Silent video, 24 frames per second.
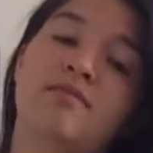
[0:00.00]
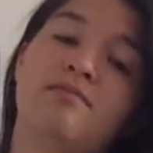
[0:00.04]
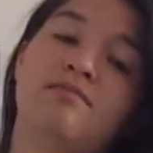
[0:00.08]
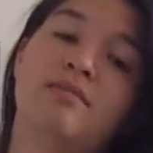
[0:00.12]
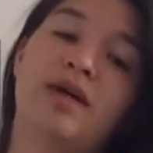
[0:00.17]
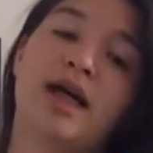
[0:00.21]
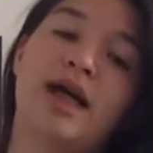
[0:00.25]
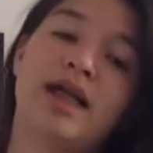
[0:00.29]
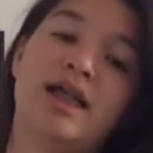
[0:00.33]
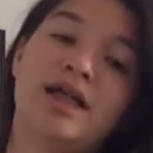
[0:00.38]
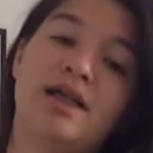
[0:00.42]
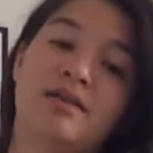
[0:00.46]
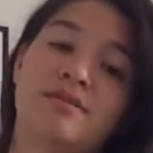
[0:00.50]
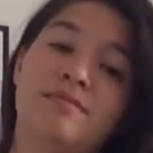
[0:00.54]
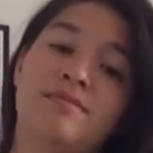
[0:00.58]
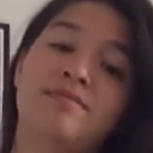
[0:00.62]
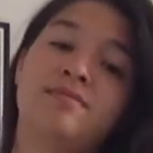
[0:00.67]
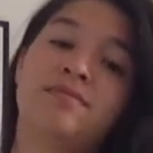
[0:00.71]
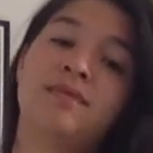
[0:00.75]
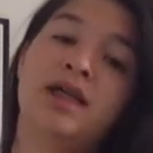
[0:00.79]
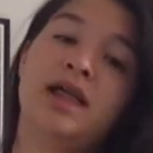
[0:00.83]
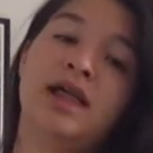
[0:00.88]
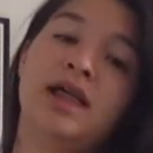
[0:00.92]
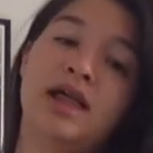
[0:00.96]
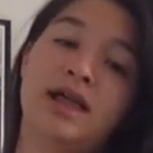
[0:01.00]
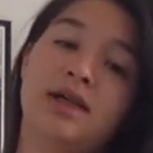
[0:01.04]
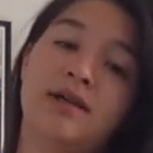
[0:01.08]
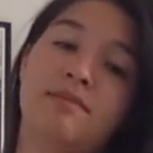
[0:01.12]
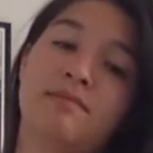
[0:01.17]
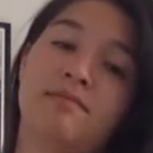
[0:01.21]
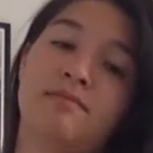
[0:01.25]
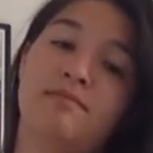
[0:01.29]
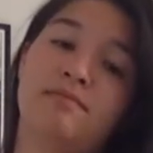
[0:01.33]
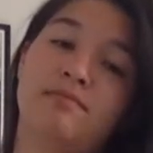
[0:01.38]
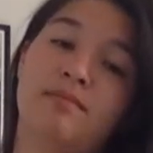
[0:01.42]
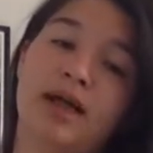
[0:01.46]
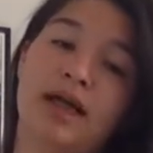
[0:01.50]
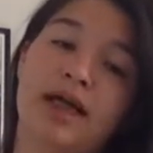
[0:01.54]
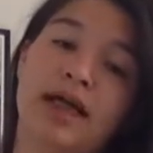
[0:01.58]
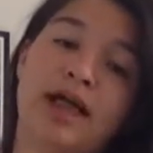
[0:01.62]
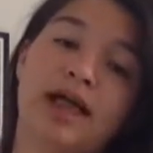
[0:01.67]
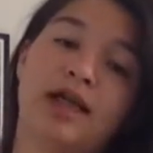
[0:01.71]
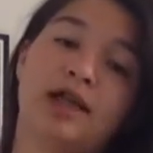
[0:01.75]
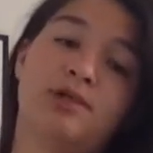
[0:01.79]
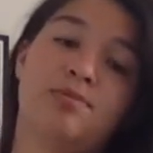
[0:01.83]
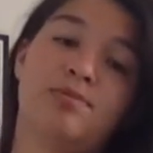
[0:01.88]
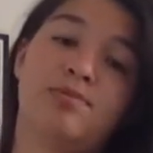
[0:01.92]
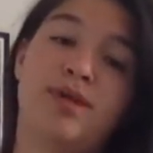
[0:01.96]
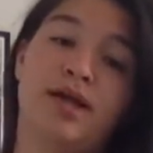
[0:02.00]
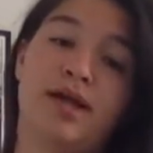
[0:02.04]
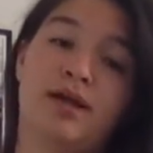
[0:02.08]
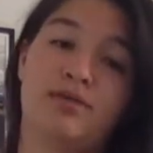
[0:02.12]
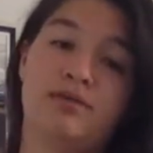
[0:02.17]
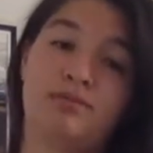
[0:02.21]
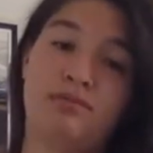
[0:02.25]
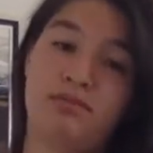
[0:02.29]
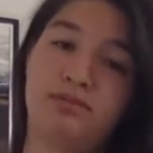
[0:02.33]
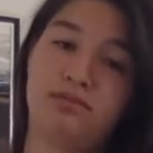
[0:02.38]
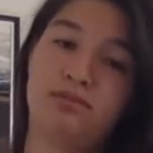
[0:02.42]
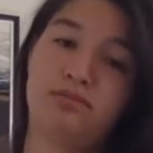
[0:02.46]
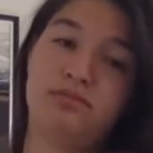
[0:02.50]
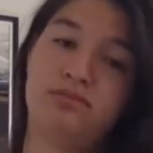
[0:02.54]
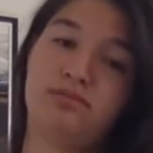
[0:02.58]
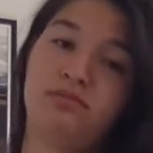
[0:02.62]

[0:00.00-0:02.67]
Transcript: my Ash Brown